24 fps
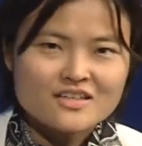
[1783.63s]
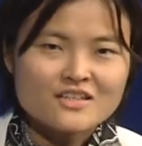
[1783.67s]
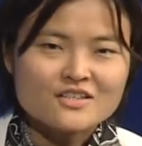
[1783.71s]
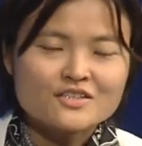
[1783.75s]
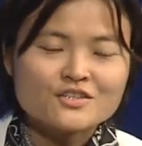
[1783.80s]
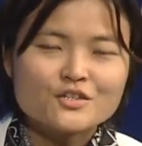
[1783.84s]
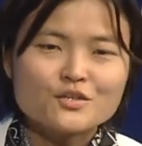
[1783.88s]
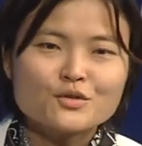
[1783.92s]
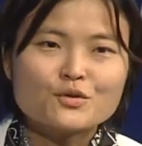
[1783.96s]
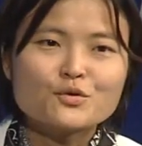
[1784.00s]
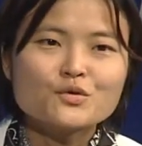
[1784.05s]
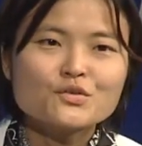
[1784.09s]

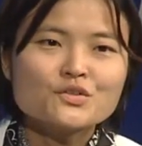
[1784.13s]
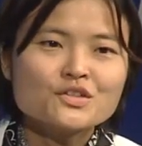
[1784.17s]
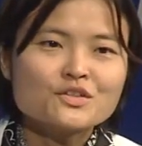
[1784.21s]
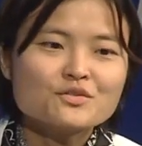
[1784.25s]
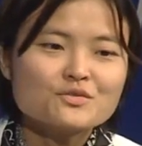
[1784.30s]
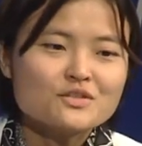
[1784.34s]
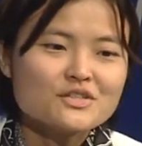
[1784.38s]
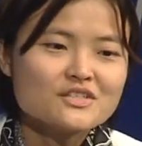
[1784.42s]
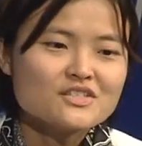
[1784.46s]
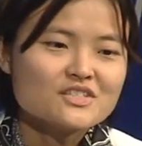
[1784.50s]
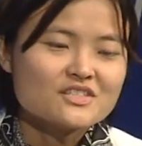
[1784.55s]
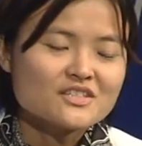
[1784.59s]
The only
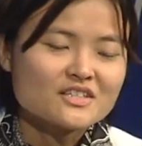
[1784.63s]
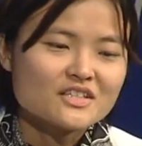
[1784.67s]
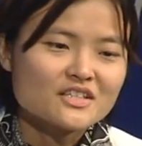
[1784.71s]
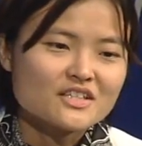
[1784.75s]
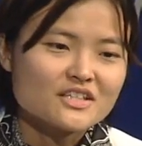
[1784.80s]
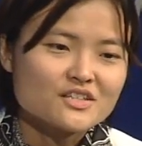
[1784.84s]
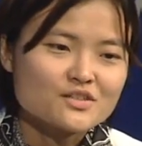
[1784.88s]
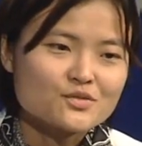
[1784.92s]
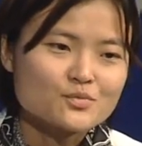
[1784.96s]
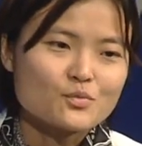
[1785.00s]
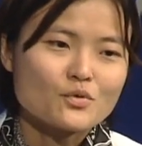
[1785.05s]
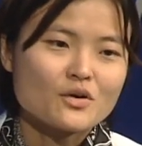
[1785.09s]
reason, I
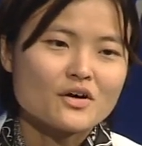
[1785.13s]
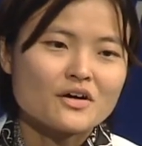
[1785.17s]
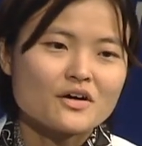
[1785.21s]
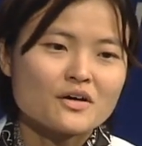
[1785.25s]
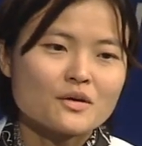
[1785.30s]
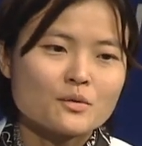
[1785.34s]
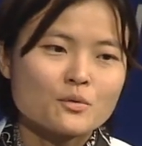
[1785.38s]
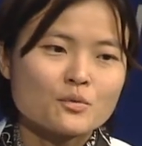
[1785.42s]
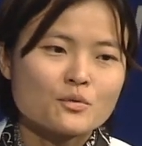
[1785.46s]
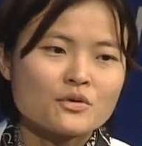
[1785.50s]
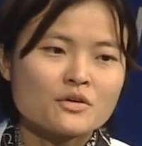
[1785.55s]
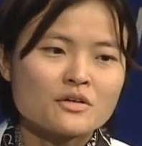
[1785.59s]
guess,
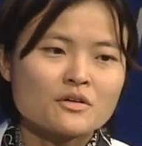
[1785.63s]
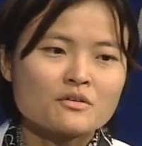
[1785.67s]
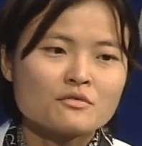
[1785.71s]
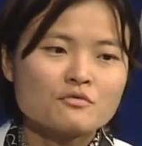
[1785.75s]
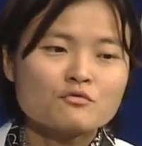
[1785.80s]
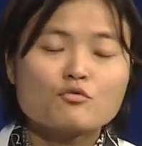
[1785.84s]
why we're